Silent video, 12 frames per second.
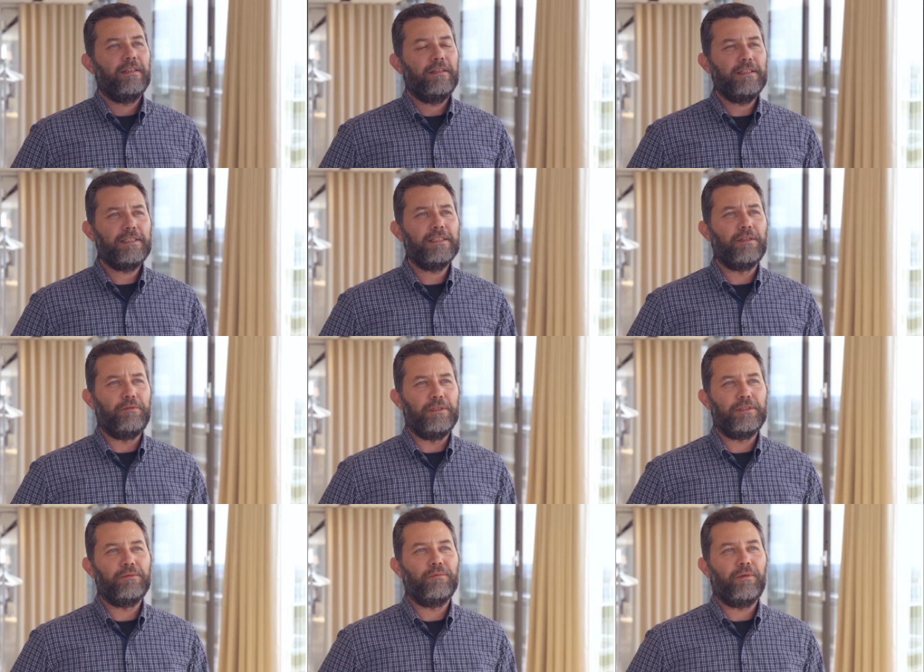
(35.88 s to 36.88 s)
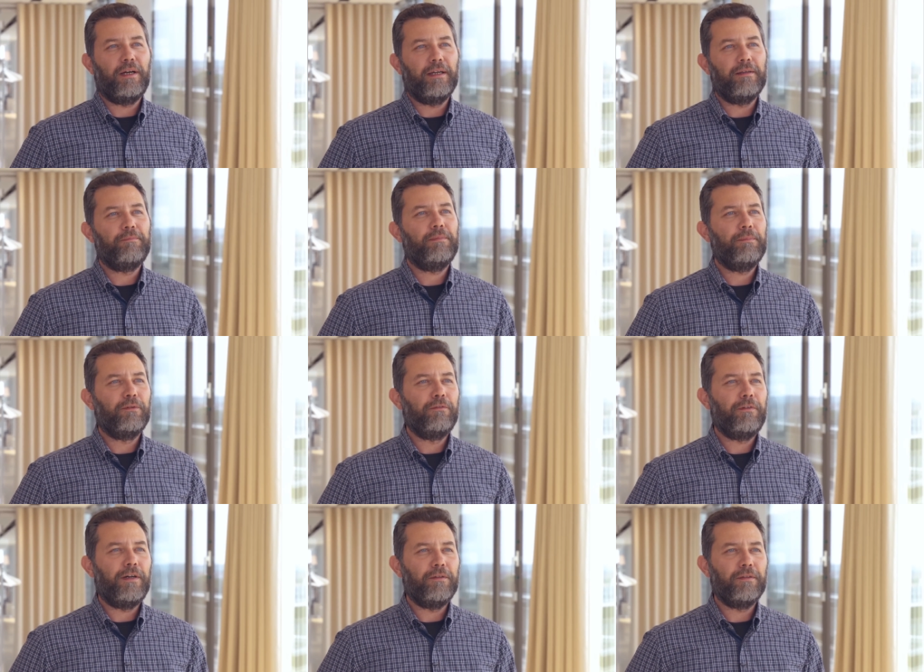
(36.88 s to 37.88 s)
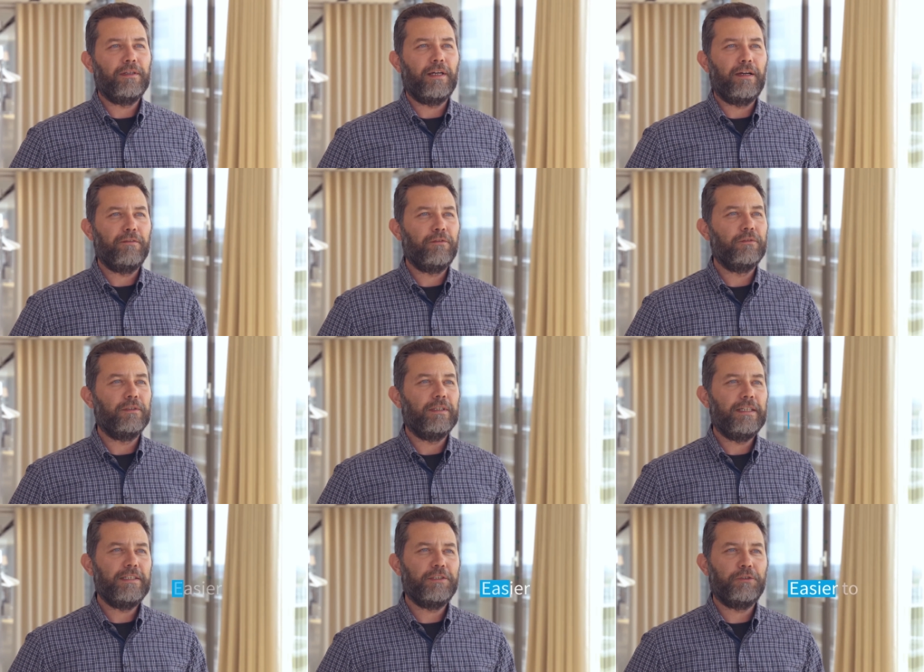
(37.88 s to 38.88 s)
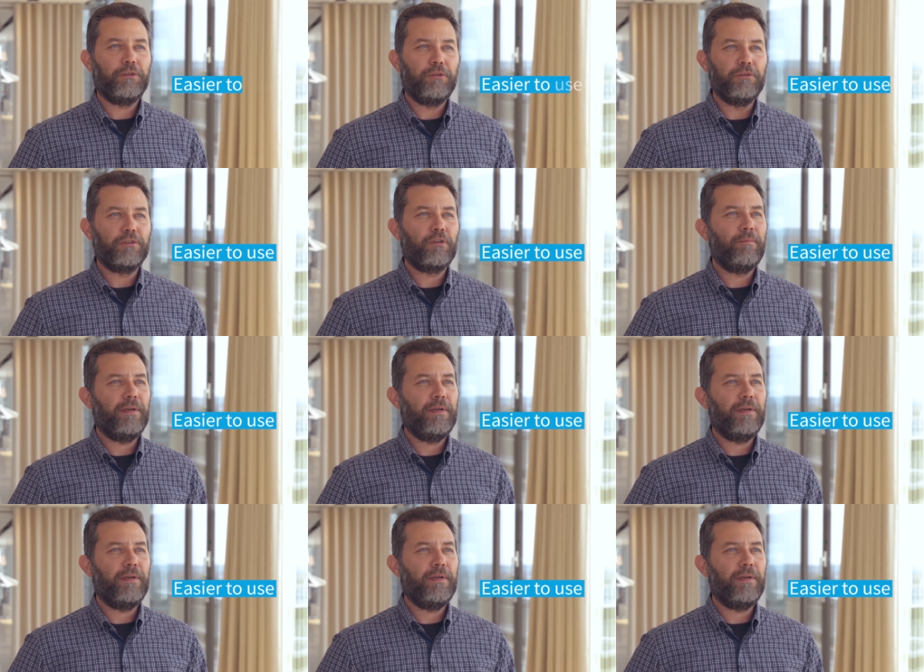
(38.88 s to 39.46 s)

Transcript: This is the reason why people found the iPhone easier to use